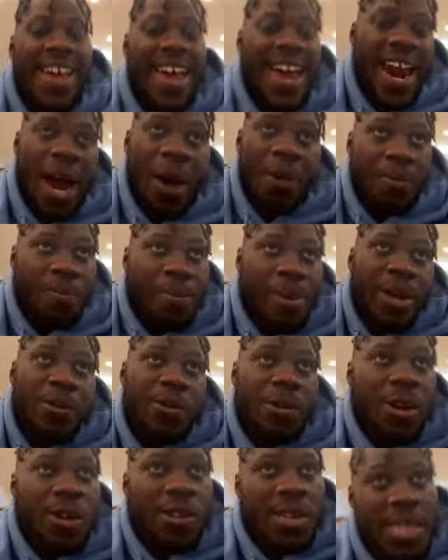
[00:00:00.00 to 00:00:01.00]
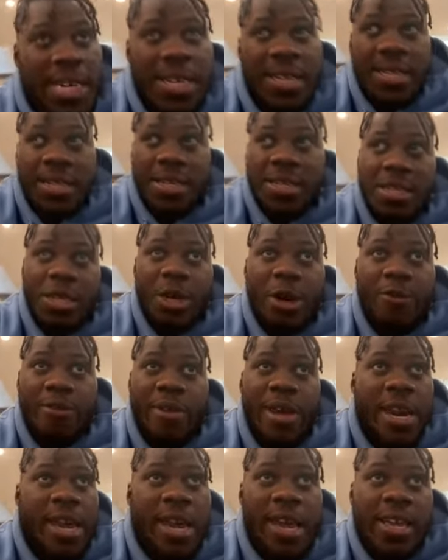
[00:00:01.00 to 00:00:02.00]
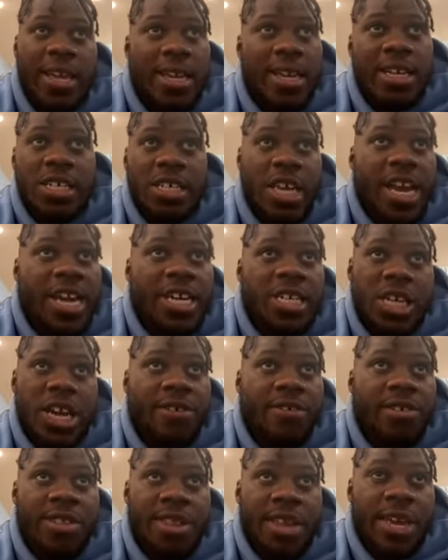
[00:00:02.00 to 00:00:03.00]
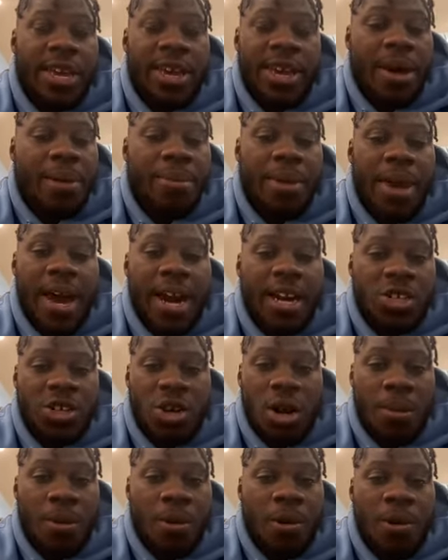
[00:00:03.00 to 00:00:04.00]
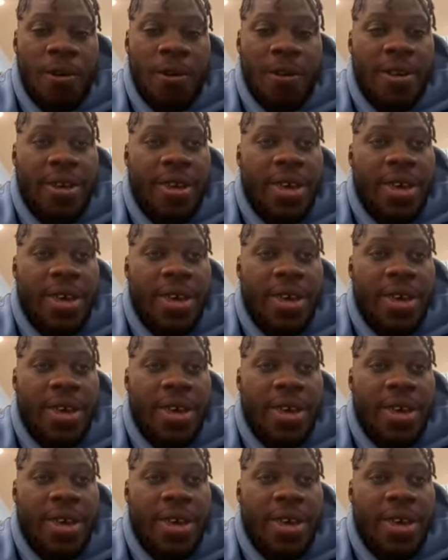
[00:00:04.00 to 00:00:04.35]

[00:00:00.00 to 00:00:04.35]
and I would play with all the kids and stuff, and it changed everything. It kept me out of trouble.